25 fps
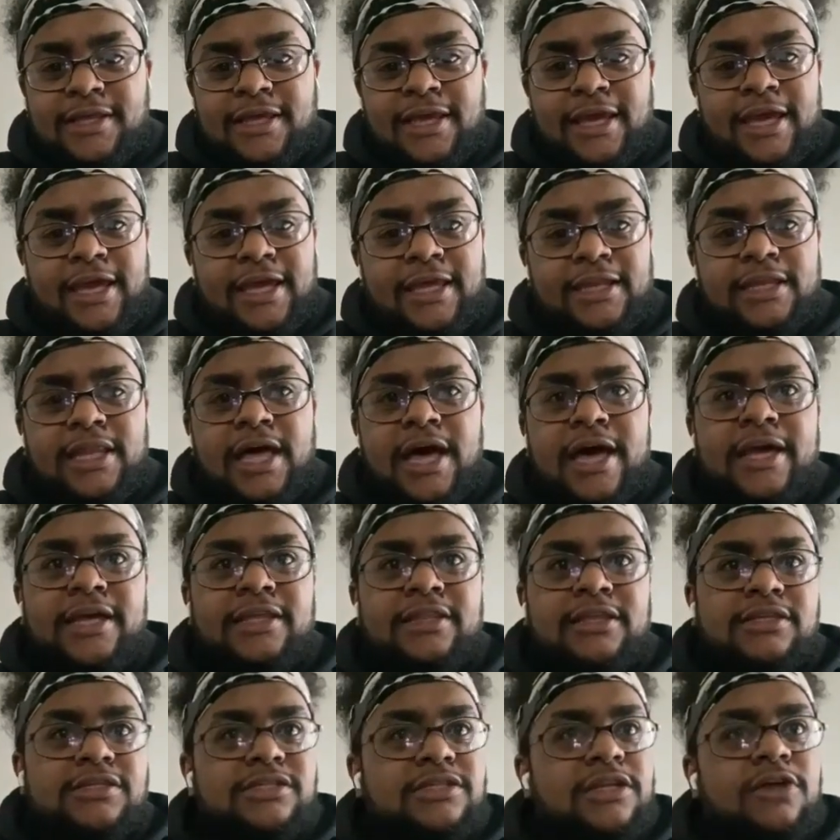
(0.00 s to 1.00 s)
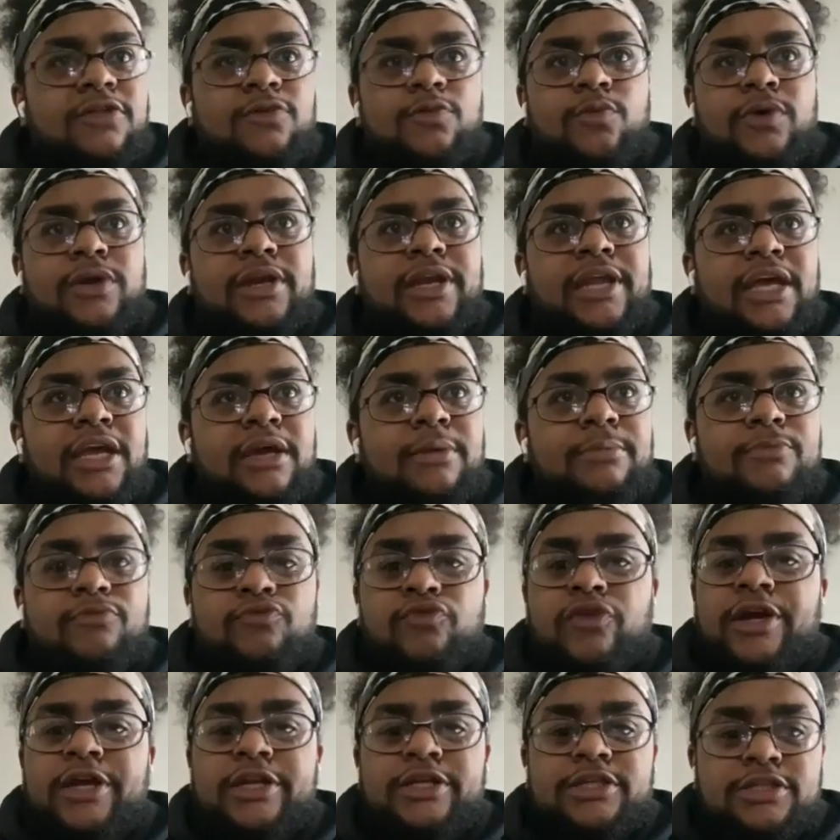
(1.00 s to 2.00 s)
And like, there's another one named
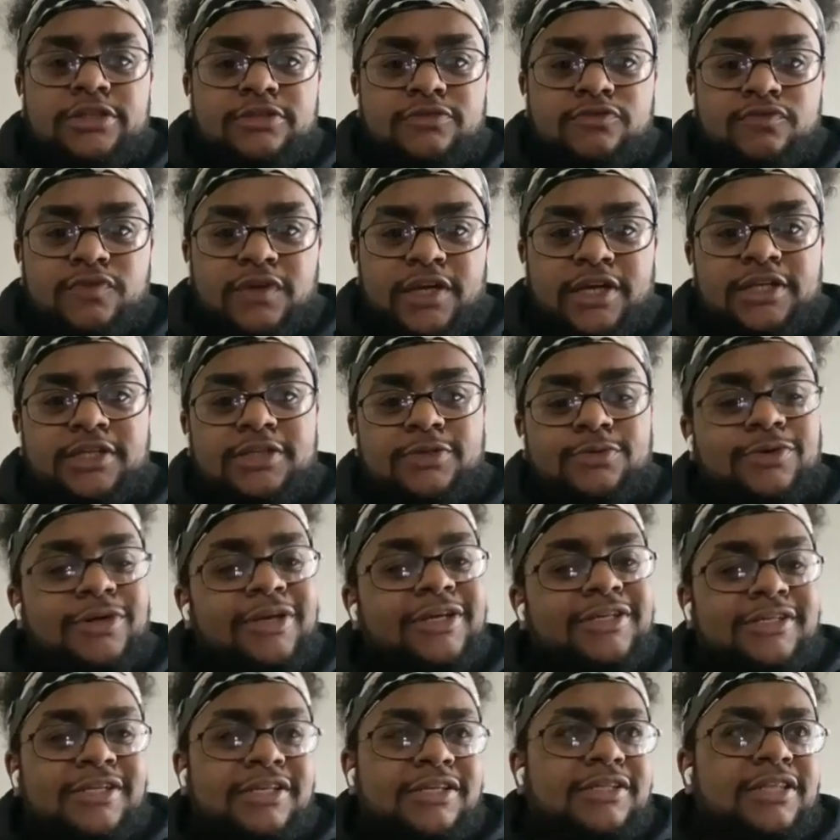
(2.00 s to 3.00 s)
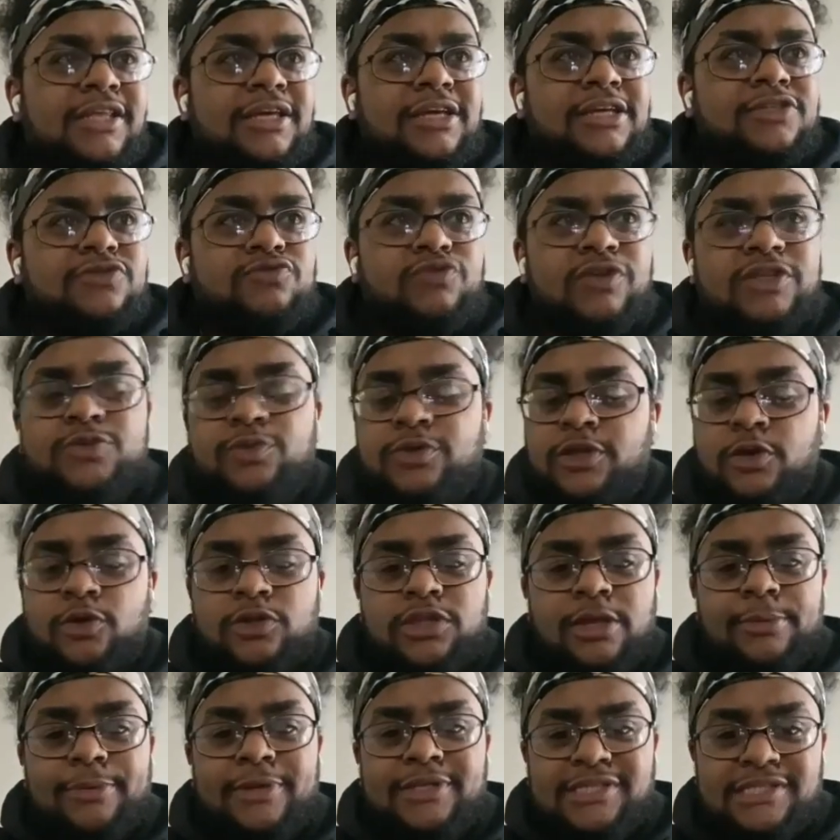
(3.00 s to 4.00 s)
Rich. His thing is Rich with No
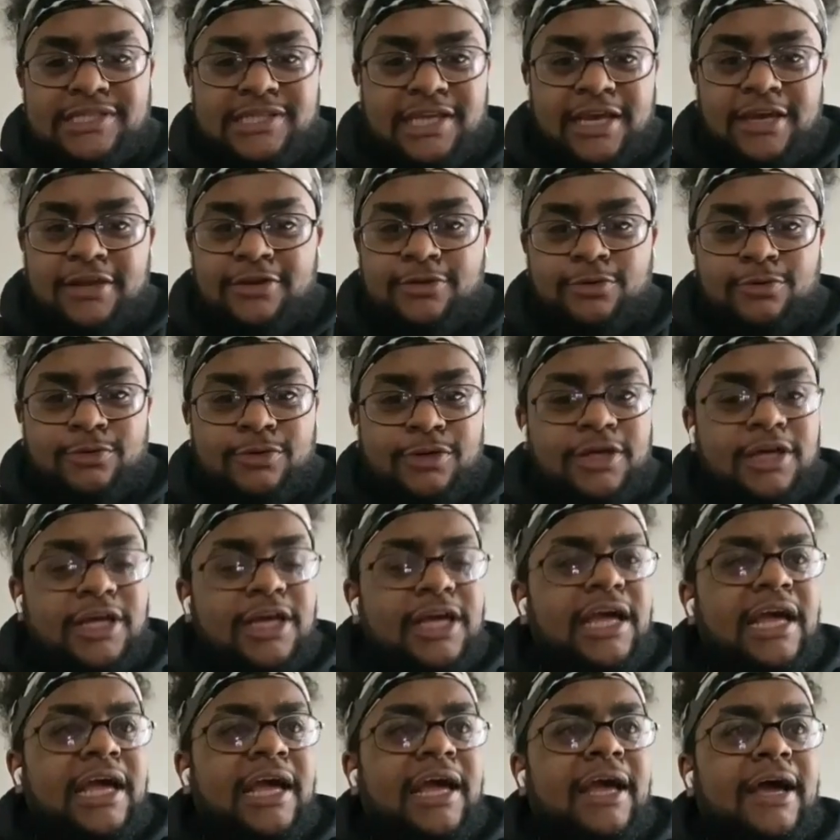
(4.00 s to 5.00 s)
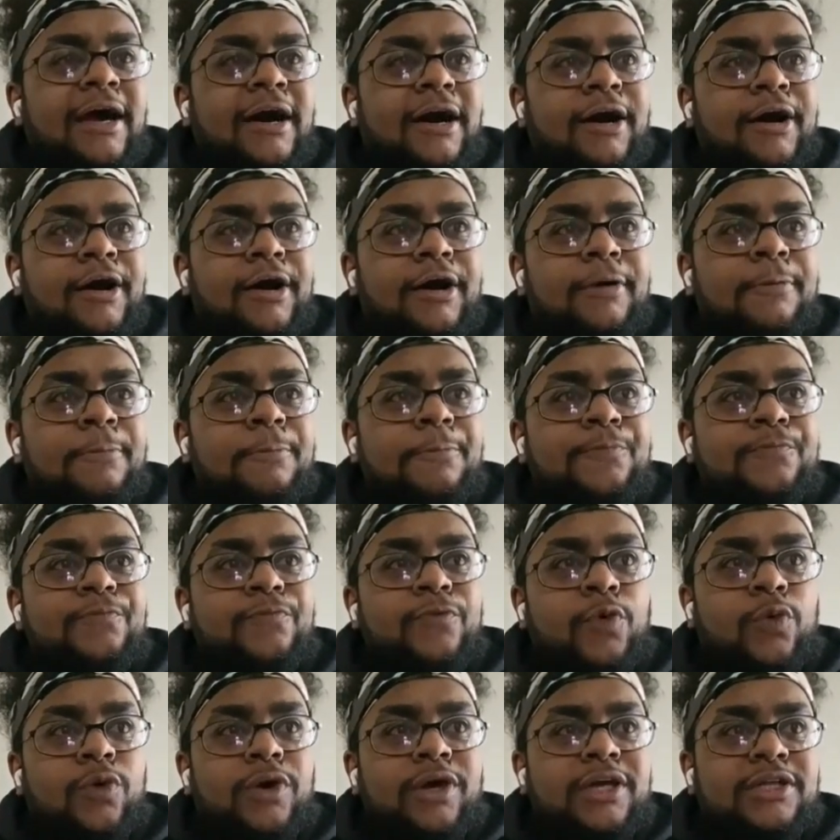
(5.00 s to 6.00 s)
Limits, his handle, on
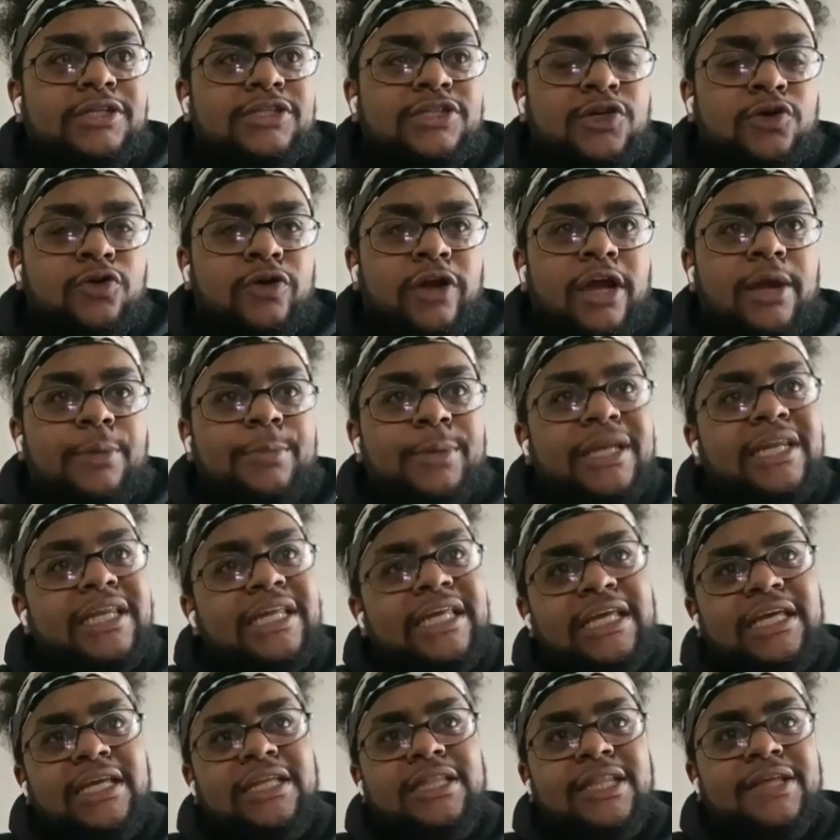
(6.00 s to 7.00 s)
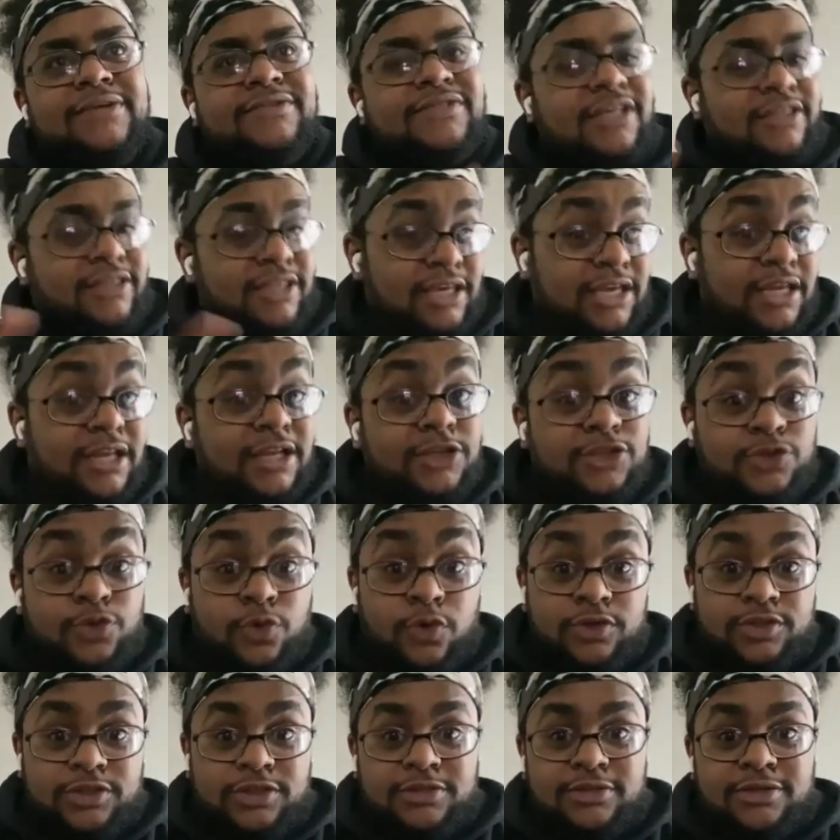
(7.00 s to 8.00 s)
Instagram. And he lives, I think, in
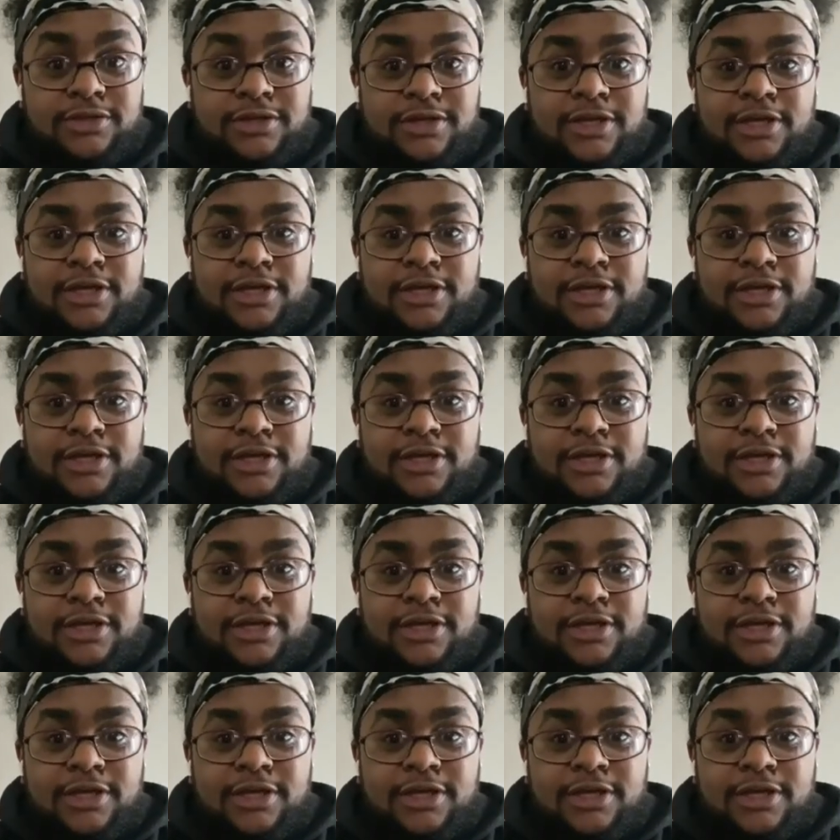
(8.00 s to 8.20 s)
Georgia.